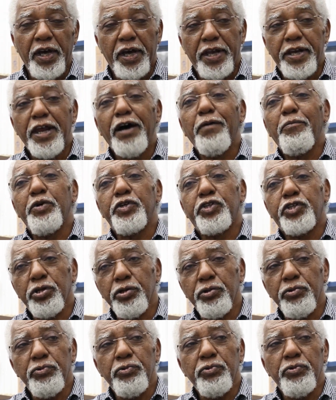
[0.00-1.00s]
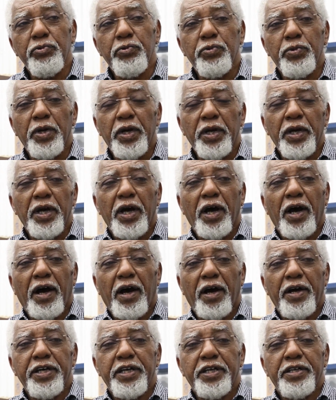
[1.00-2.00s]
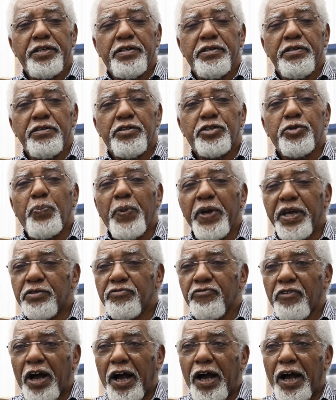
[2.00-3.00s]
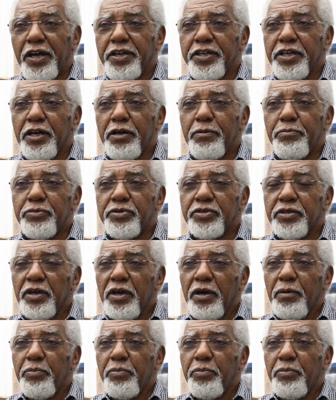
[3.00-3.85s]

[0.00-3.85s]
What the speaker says: Number two, it speaks volumes